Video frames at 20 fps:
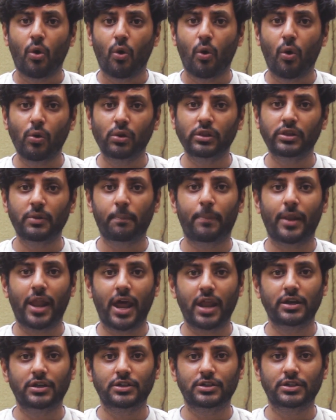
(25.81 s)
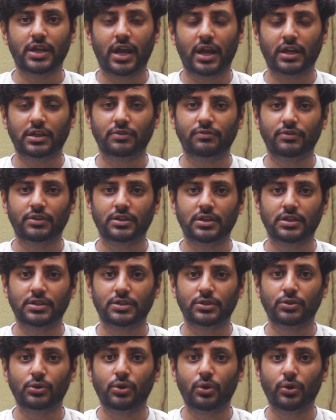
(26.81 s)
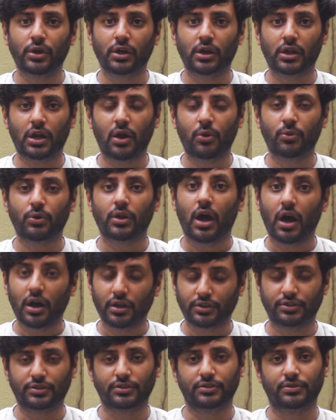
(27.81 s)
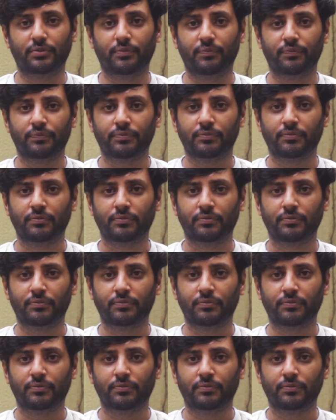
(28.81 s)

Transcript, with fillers: all the planetary activities going around us.